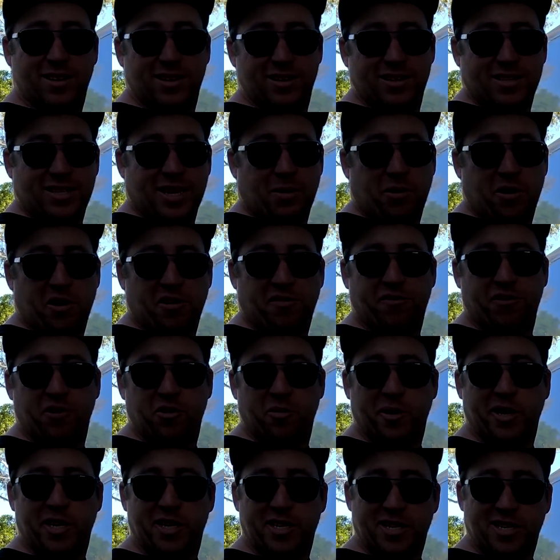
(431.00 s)
Is that why you're
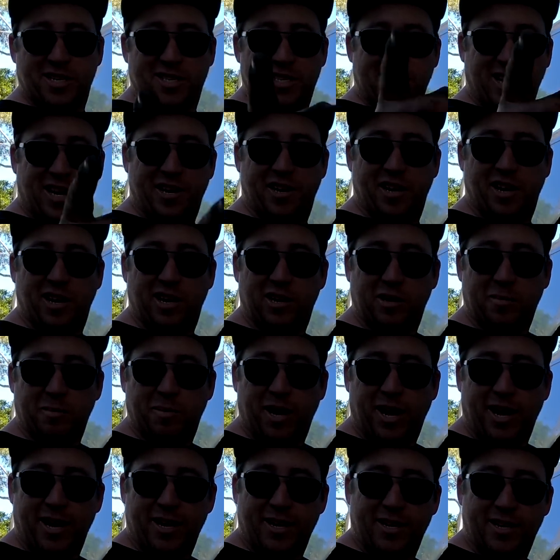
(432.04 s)
filming into the sun and I look
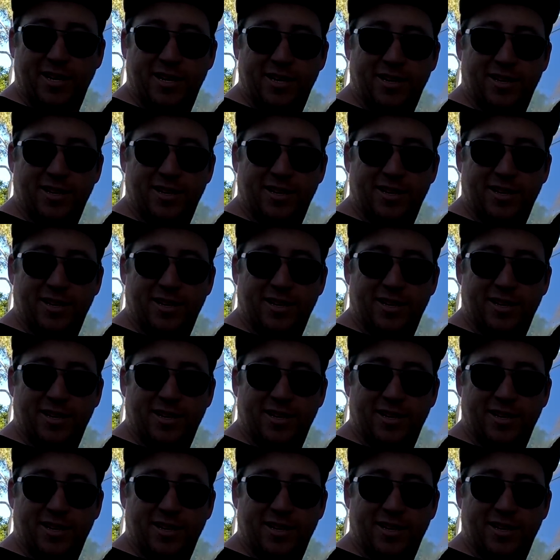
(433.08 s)
black?